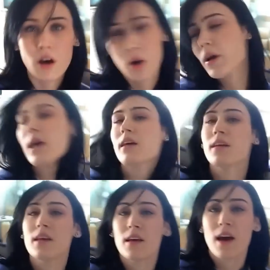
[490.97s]
Okay,
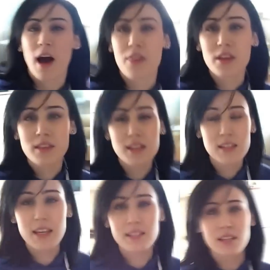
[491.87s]
I think that's
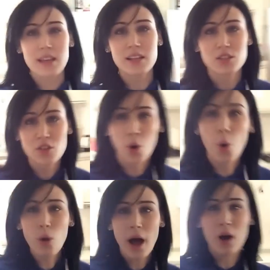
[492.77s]
it. That's the
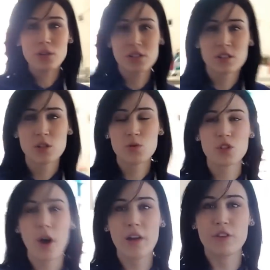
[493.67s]
whole house. You
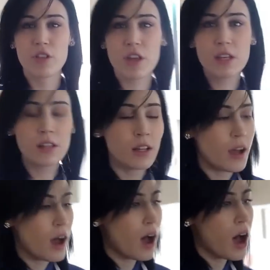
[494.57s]
saw everything.
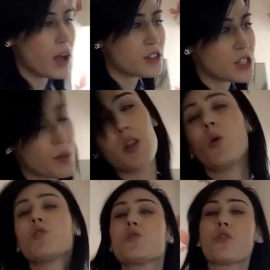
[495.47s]
Just let me know
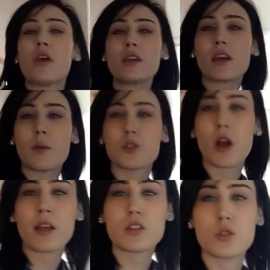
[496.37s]
what you think. I'm
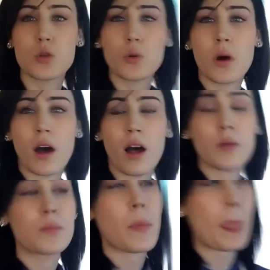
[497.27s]
trying to
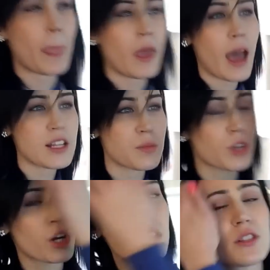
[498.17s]
add some
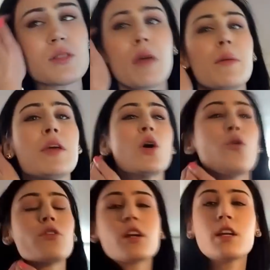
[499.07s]
curtains maybe
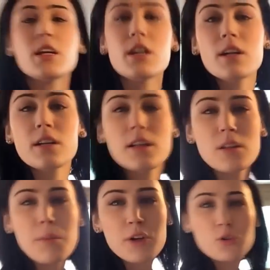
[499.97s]
over here in the
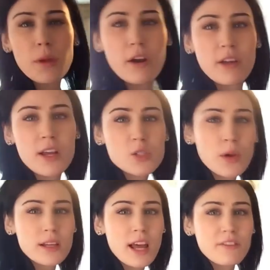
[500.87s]
bedroom area, so I
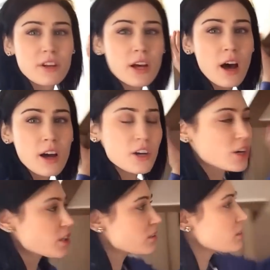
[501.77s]
can have a
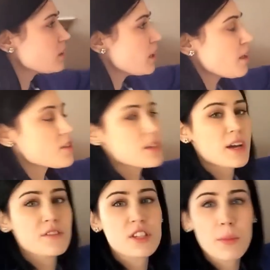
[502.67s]
curtain that's kind
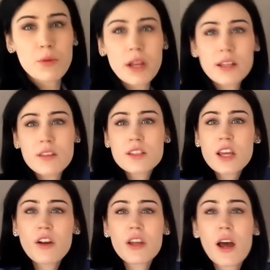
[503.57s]
of separating this
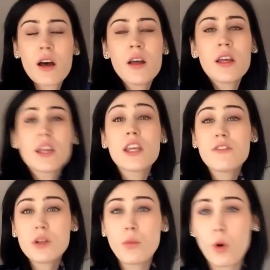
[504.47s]
area
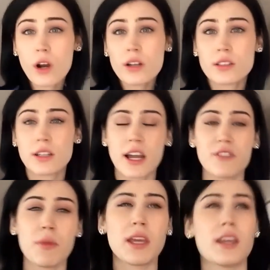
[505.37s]
even more to kind of
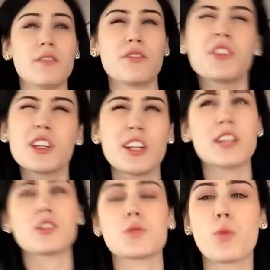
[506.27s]
make it feel like
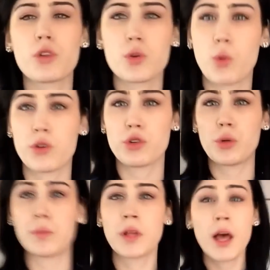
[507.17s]
there's more than one
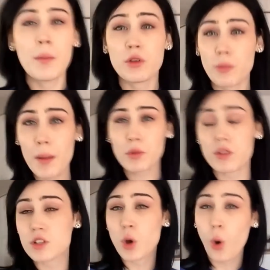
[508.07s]
room. But remember,
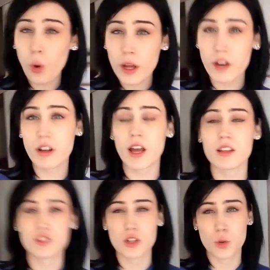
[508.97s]
this whole area
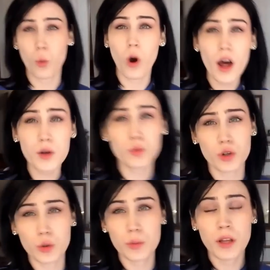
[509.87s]
is just one
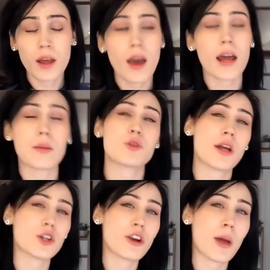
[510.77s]
room, and I'm trying
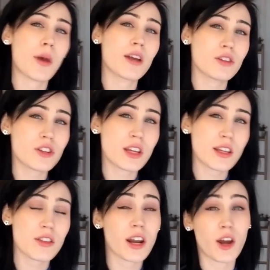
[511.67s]
to cram
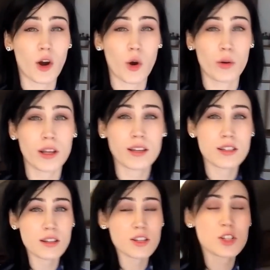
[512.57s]
everything that I own
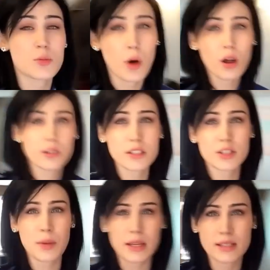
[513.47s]
into this small
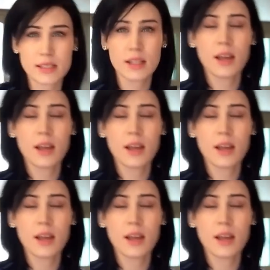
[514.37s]
space.